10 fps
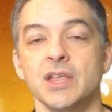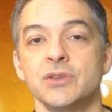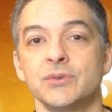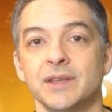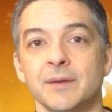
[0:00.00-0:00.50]

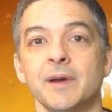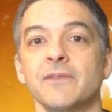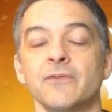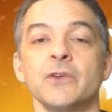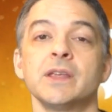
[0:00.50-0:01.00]
You can get my
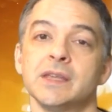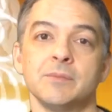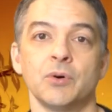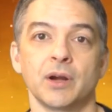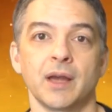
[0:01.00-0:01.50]
free
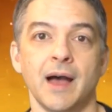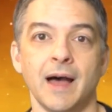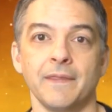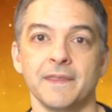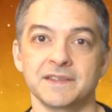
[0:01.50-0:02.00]
ebook
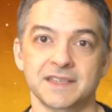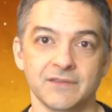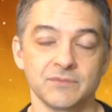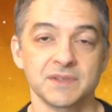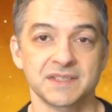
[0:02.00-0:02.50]
on the
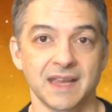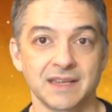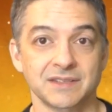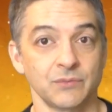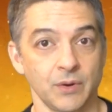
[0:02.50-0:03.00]
7
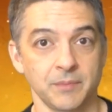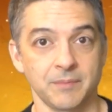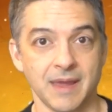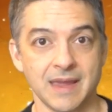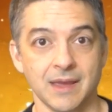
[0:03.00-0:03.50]
mistakes that women
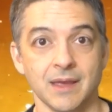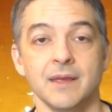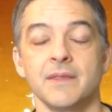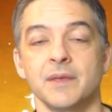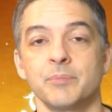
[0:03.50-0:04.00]
make
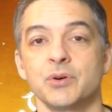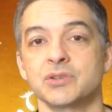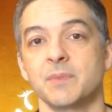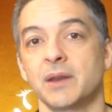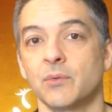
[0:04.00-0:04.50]
that
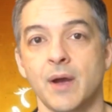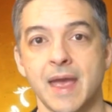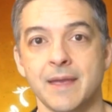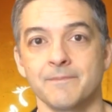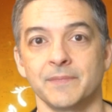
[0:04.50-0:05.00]
push men
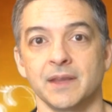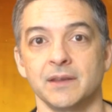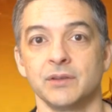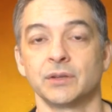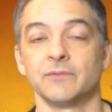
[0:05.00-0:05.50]
away.
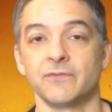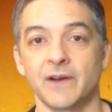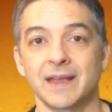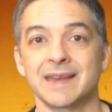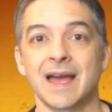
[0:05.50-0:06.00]
You can
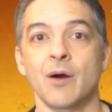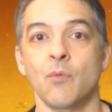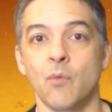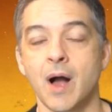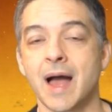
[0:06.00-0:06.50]
find out
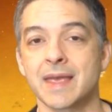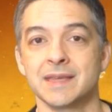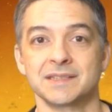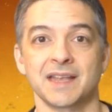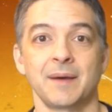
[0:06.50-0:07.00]
why
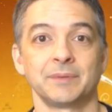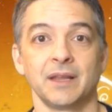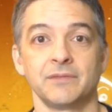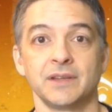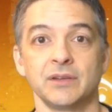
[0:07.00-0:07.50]
he stopped
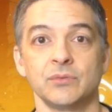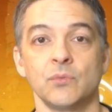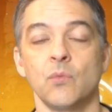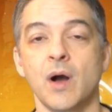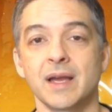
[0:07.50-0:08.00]
loving you,
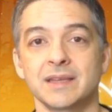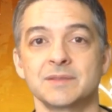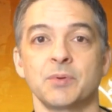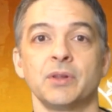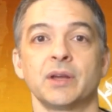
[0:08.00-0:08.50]
why he's
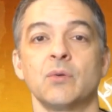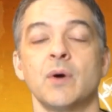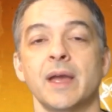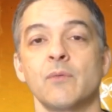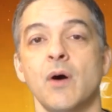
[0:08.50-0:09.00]
pulling
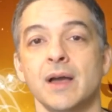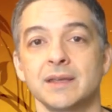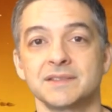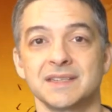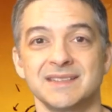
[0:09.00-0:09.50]
away, why
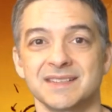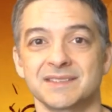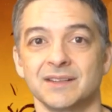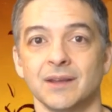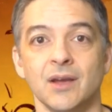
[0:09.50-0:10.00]
is he
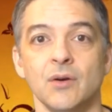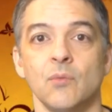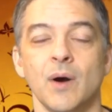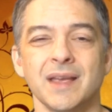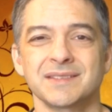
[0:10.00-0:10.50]
distant,
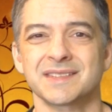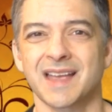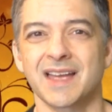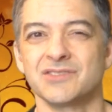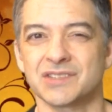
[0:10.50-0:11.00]
why is this
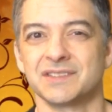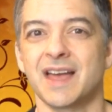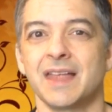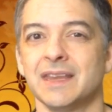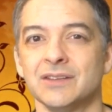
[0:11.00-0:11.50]
guy just
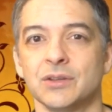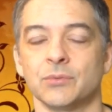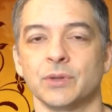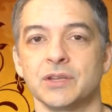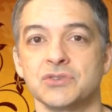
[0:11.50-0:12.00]
not into the
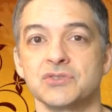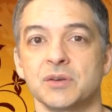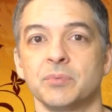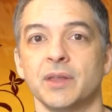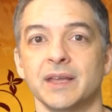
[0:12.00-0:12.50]

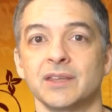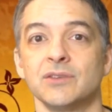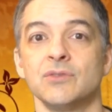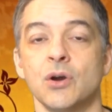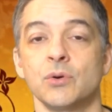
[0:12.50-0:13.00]
relationship like
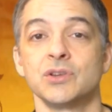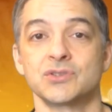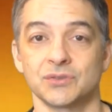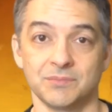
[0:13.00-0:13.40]
you know he should